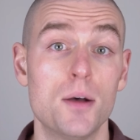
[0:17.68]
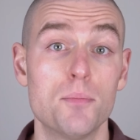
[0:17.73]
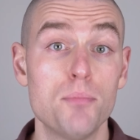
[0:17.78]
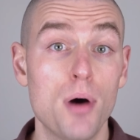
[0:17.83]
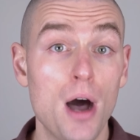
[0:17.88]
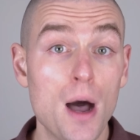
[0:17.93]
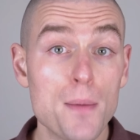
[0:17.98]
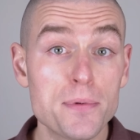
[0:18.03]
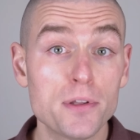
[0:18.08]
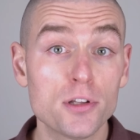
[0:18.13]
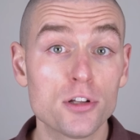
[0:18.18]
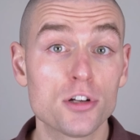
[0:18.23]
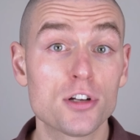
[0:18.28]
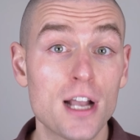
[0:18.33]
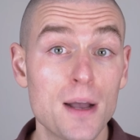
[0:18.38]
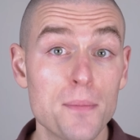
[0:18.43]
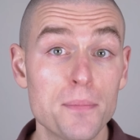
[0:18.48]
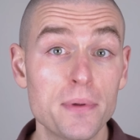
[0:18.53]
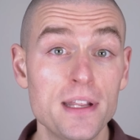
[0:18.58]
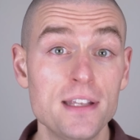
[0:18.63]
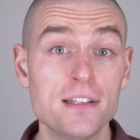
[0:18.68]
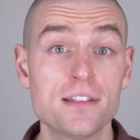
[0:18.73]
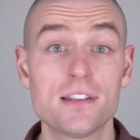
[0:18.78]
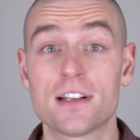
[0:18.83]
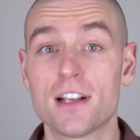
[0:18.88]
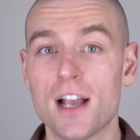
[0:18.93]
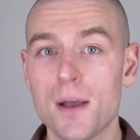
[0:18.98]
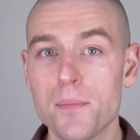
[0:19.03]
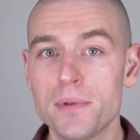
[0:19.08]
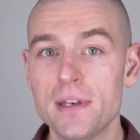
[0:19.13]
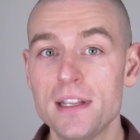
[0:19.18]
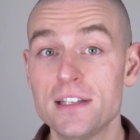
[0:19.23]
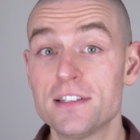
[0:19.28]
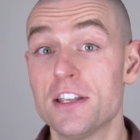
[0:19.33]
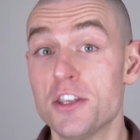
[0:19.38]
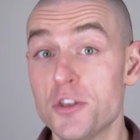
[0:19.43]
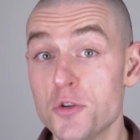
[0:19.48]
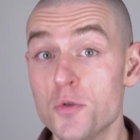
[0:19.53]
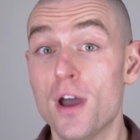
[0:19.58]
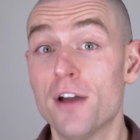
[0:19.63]
Popular companies, the companies
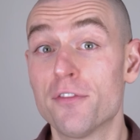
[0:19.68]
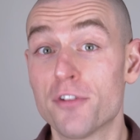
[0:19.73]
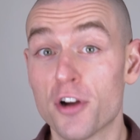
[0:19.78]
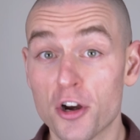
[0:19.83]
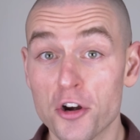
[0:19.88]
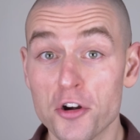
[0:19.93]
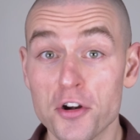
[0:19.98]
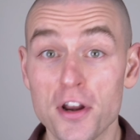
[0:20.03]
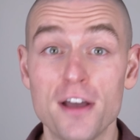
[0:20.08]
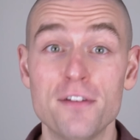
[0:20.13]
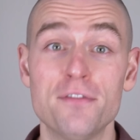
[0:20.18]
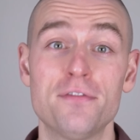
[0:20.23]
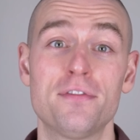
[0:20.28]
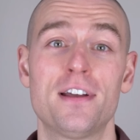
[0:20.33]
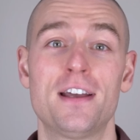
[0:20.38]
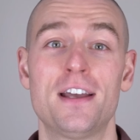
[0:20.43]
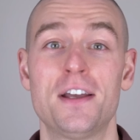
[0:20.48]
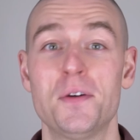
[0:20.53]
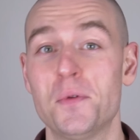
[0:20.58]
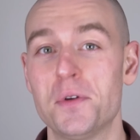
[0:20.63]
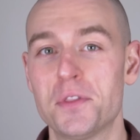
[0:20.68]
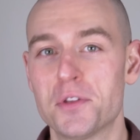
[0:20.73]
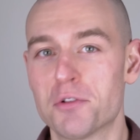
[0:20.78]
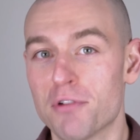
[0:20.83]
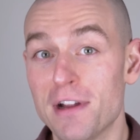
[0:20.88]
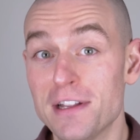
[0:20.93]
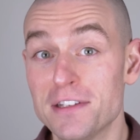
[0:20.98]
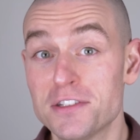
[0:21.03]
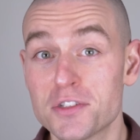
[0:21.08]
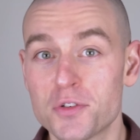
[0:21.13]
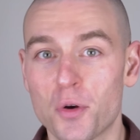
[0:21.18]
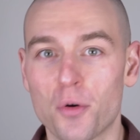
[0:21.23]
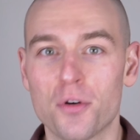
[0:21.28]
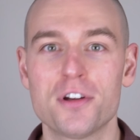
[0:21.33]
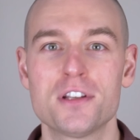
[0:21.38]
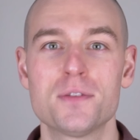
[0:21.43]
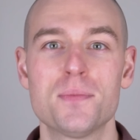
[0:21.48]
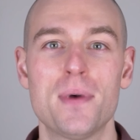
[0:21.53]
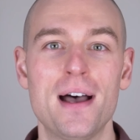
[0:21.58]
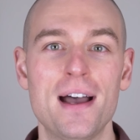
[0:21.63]
that you have heard of, with great
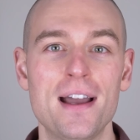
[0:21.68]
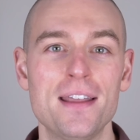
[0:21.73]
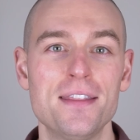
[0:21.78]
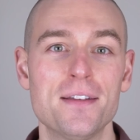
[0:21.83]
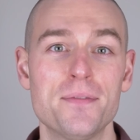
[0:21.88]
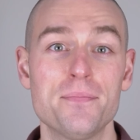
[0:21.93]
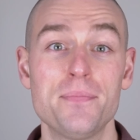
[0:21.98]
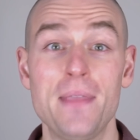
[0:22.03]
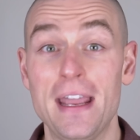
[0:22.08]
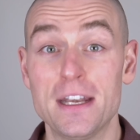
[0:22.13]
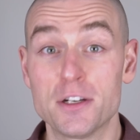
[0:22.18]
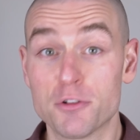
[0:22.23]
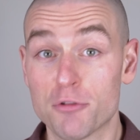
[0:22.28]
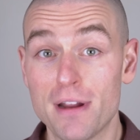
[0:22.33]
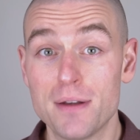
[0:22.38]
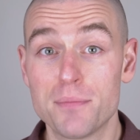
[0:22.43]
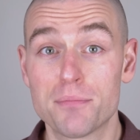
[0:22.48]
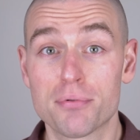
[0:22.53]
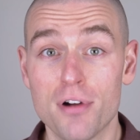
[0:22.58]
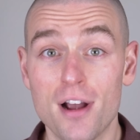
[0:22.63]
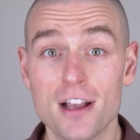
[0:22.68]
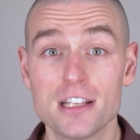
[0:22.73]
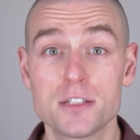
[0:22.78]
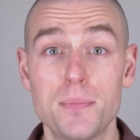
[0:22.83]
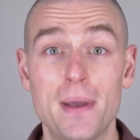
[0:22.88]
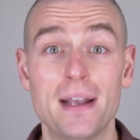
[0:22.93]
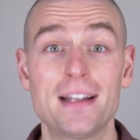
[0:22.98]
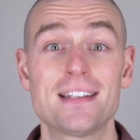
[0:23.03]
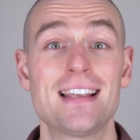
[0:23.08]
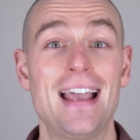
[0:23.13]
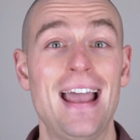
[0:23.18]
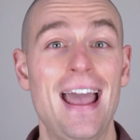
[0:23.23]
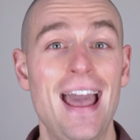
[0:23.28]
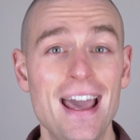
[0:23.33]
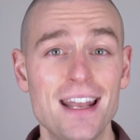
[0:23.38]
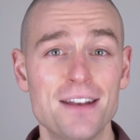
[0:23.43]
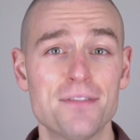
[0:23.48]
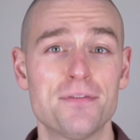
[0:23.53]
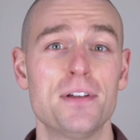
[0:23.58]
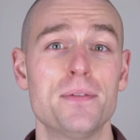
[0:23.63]
stories behind them and great prospects
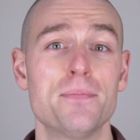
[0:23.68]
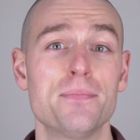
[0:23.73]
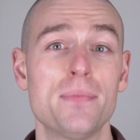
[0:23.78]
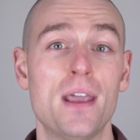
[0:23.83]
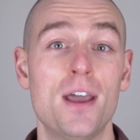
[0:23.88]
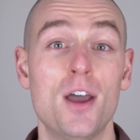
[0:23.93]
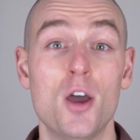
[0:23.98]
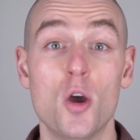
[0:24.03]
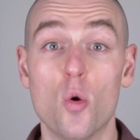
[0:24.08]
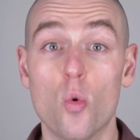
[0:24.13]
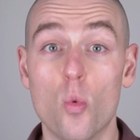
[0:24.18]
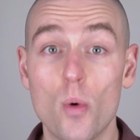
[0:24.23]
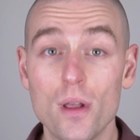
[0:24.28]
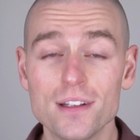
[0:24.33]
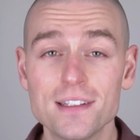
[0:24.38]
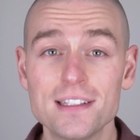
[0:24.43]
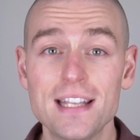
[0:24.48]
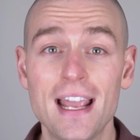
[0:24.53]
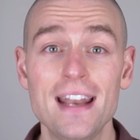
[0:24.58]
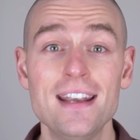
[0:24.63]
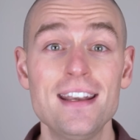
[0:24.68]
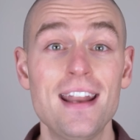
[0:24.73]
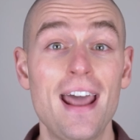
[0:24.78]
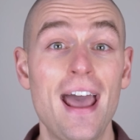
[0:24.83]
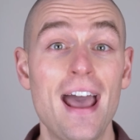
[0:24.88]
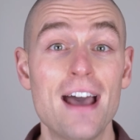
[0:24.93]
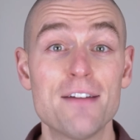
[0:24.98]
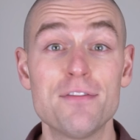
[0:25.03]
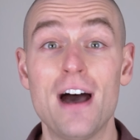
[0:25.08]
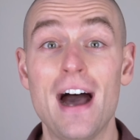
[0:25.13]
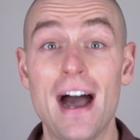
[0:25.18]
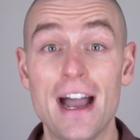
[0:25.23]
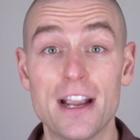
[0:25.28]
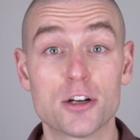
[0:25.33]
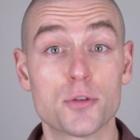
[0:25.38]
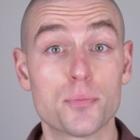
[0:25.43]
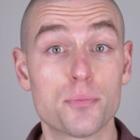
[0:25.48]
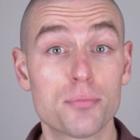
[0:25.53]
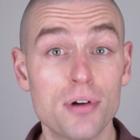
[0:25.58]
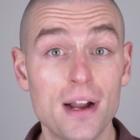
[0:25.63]
ahead of them, will tend to have
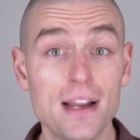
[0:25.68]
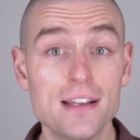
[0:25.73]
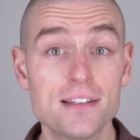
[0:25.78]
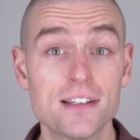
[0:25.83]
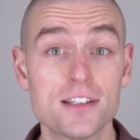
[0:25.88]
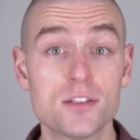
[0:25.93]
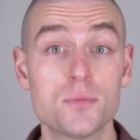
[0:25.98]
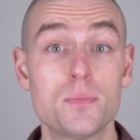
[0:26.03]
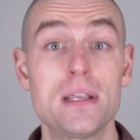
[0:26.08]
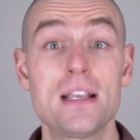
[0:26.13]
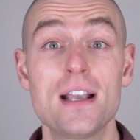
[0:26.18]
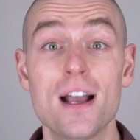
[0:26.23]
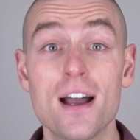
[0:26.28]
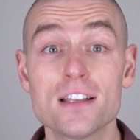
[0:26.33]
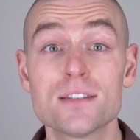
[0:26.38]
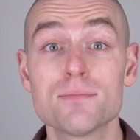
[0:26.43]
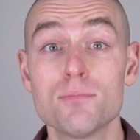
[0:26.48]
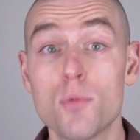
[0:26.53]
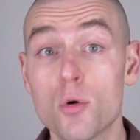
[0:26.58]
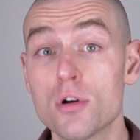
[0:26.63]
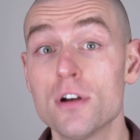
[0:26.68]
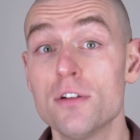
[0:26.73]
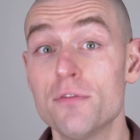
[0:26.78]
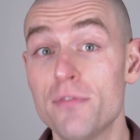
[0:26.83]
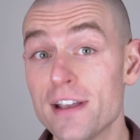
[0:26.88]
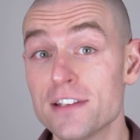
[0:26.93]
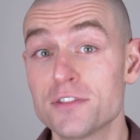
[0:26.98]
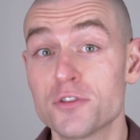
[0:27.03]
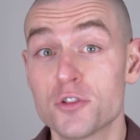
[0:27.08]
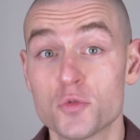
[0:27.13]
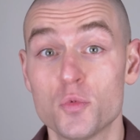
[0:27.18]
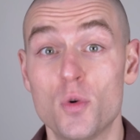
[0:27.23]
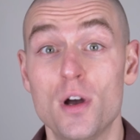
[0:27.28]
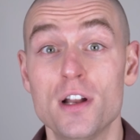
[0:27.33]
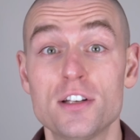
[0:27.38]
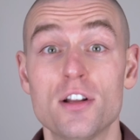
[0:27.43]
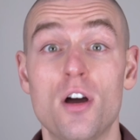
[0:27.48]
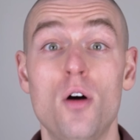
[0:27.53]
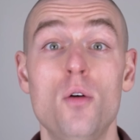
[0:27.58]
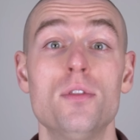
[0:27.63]
higher prices because more investors
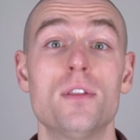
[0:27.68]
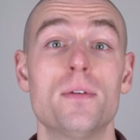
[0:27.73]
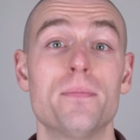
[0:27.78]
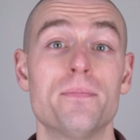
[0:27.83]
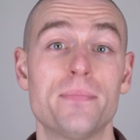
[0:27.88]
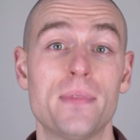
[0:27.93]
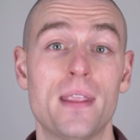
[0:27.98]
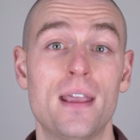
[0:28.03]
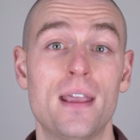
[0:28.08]
want to own them.